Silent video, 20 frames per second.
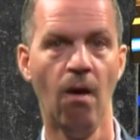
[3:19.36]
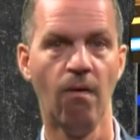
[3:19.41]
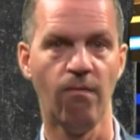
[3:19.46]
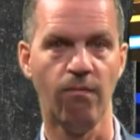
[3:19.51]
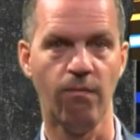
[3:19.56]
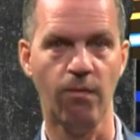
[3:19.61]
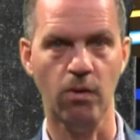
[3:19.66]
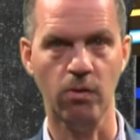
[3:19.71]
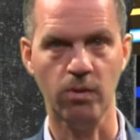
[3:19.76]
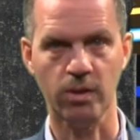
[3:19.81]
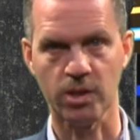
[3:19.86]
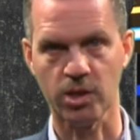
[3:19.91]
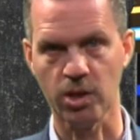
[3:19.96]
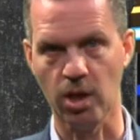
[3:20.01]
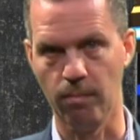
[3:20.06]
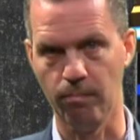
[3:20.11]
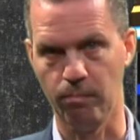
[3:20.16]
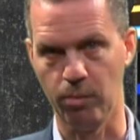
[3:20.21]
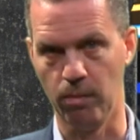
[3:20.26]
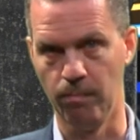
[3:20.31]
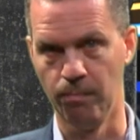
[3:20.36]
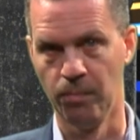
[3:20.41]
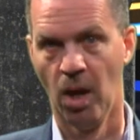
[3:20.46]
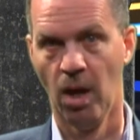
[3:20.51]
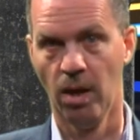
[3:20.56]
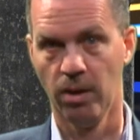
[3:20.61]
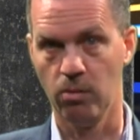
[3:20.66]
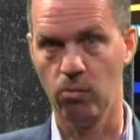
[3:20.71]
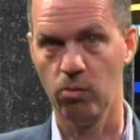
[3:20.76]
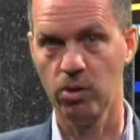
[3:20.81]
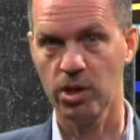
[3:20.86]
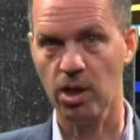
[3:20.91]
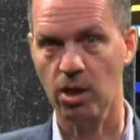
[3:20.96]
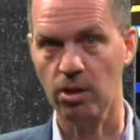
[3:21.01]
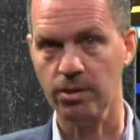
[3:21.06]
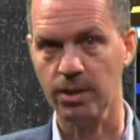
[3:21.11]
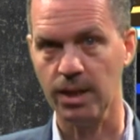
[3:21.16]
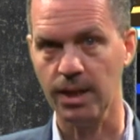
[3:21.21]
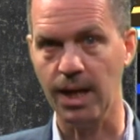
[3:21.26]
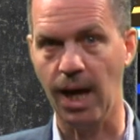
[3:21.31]
For example, the
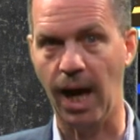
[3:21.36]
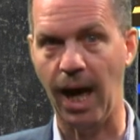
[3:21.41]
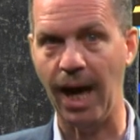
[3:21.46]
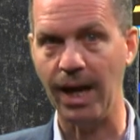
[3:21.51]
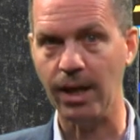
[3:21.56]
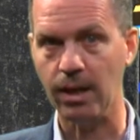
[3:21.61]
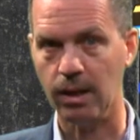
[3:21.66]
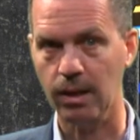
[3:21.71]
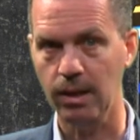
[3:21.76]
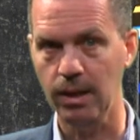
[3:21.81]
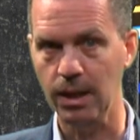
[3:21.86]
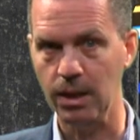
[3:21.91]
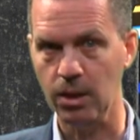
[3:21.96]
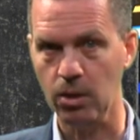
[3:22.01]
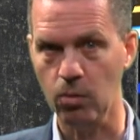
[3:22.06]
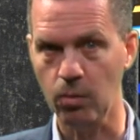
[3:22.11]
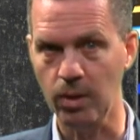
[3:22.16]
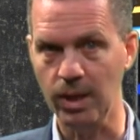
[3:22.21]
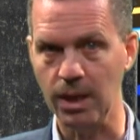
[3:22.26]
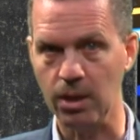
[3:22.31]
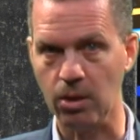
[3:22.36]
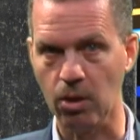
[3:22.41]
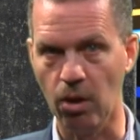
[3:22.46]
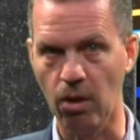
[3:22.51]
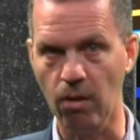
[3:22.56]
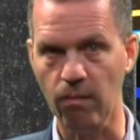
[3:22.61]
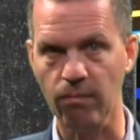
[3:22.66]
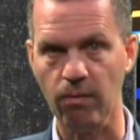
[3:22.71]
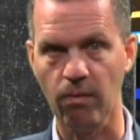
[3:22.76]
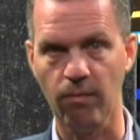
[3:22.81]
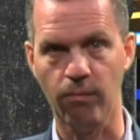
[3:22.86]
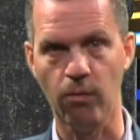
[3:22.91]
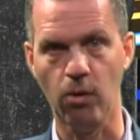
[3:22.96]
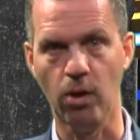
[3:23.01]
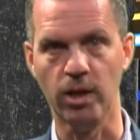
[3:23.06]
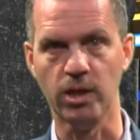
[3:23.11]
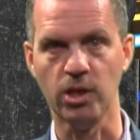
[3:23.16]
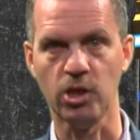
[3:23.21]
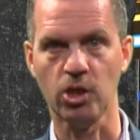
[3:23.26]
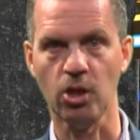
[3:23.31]
resulting EQE curve
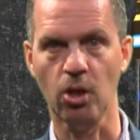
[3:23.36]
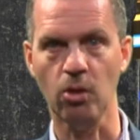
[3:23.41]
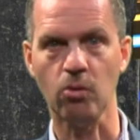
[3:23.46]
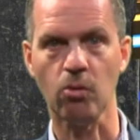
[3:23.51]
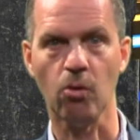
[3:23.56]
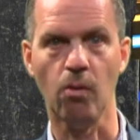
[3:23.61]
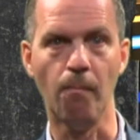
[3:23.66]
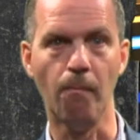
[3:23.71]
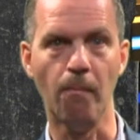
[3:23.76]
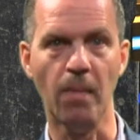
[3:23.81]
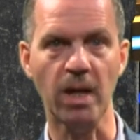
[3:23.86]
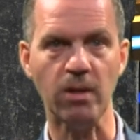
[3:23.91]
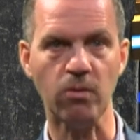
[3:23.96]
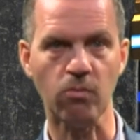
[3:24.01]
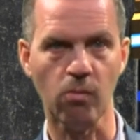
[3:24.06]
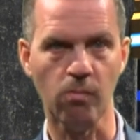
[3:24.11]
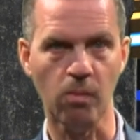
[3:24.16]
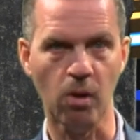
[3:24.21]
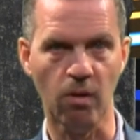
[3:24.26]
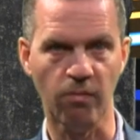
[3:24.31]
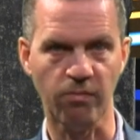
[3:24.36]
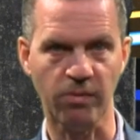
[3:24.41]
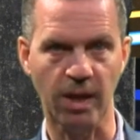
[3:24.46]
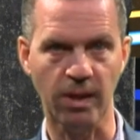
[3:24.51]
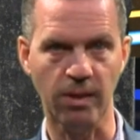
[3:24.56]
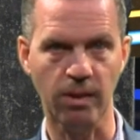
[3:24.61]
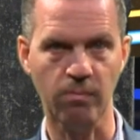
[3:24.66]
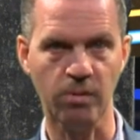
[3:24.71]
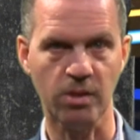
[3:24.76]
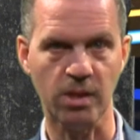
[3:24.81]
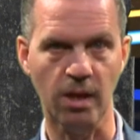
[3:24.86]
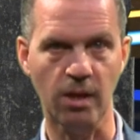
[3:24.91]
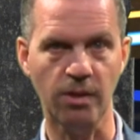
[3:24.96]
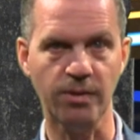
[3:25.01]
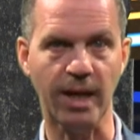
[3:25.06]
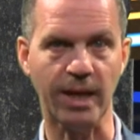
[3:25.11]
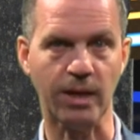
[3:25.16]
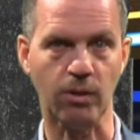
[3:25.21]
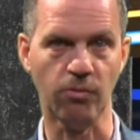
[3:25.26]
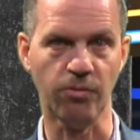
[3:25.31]
for a so-called micromorph tandem cell
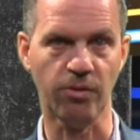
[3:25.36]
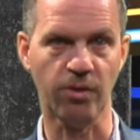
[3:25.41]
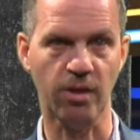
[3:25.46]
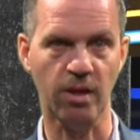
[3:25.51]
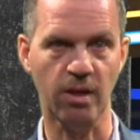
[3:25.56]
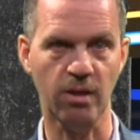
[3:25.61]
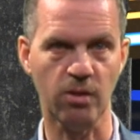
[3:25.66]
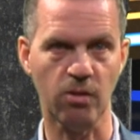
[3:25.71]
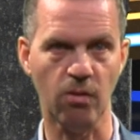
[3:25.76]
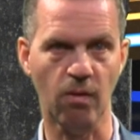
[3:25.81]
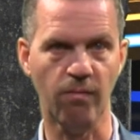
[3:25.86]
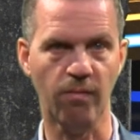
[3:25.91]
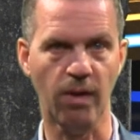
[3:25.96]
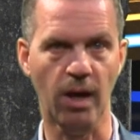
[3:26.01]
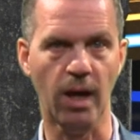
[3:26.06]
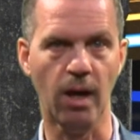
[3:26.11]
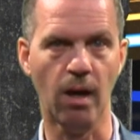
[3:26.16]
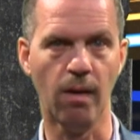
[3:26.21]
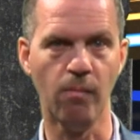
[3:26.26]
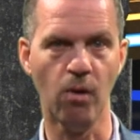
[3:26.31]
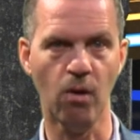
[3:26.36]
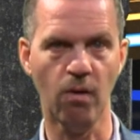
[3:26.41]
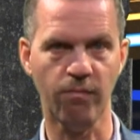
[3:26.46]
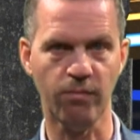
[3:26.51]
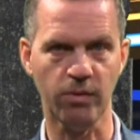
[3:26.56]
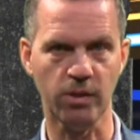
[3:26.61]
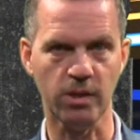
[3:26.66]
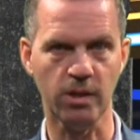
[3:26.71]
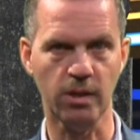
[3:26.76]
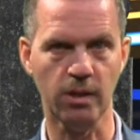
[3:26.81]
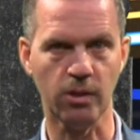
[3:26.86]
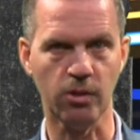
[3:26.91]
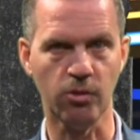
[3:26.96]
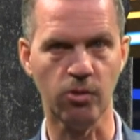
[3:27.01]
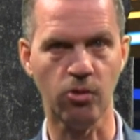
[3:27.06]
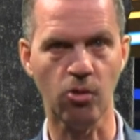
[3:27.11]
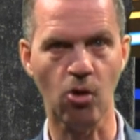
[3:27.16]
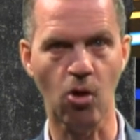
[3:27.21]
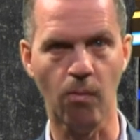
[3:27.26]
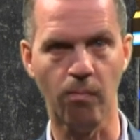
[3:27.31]
that consists of an amorphous silicon
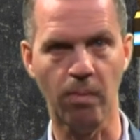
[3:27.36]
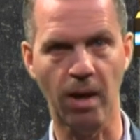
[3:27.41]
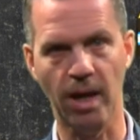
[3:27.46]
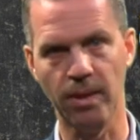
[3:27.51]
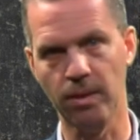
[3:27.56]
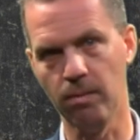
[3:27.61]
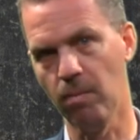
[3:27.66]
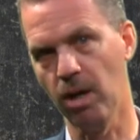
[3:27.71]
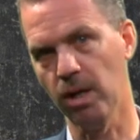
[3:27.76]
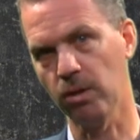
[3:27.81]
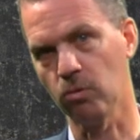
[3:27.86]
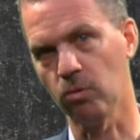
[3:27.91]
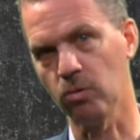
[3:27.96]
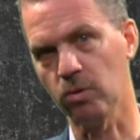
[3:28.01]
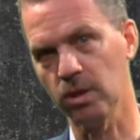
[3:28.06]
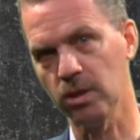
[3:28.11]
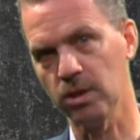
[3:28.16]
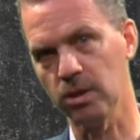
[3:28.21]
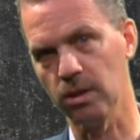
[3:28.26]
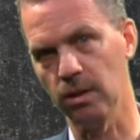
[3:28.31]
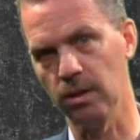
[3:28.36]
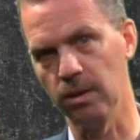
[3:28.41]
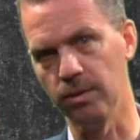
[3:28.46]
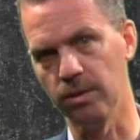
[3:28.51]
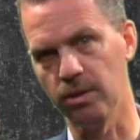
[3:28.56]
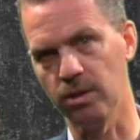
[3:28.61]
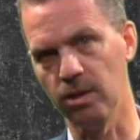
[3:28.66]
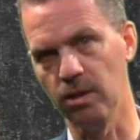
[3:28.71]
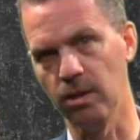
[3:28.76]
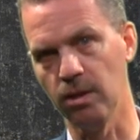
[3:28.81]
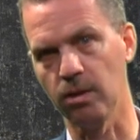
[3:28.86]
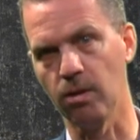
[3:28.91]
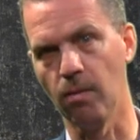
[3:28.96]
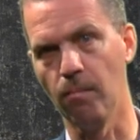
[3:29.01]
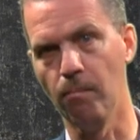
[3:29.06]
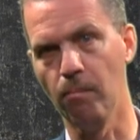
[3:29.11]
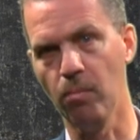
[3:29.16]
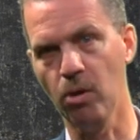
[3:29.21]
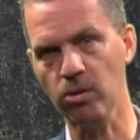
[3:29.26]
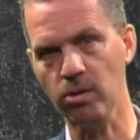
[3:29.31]
top and a microcrystalline
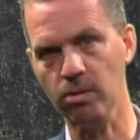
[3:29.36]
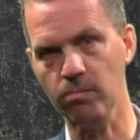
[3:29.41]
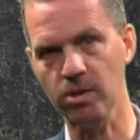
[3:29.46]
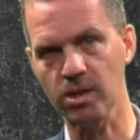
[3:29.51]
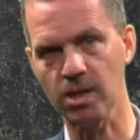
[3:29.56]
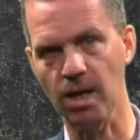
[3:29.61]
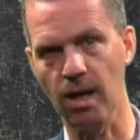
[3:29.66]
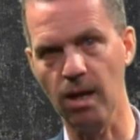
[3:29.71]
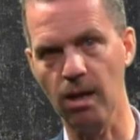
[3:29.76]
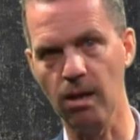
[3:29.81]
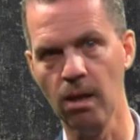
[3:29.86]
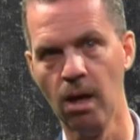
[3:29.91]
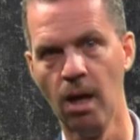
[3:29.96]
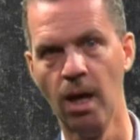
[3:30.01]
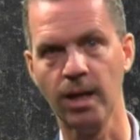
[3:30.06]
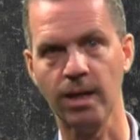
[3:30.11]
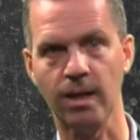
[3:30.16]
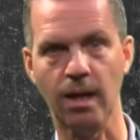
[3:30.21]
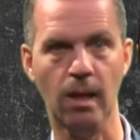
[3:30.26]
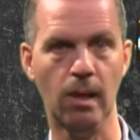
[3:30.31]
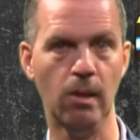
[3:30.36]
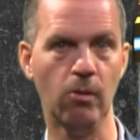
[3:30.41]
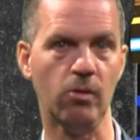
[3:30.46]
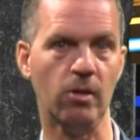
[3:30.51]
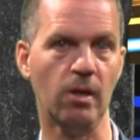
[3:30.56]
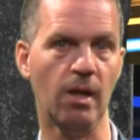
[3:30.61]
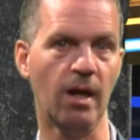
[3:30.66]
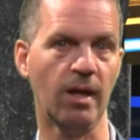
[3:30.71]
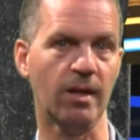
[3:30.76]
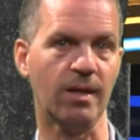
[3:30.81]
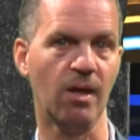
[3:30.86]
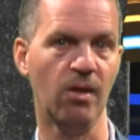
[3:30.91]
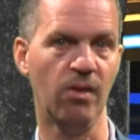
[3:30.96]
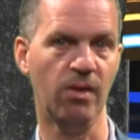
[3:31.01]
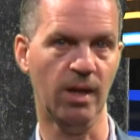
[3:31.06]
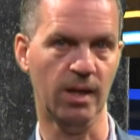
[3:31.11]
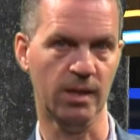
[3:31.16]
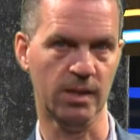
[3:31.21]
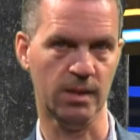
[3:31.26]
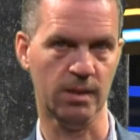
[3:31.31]
silicon bottom cell can look like
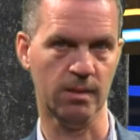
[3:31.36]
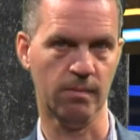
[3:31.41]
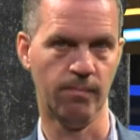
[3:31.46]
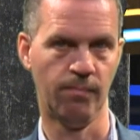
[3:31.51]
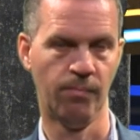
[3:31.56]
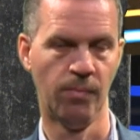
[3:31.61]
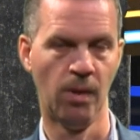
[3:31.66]
this.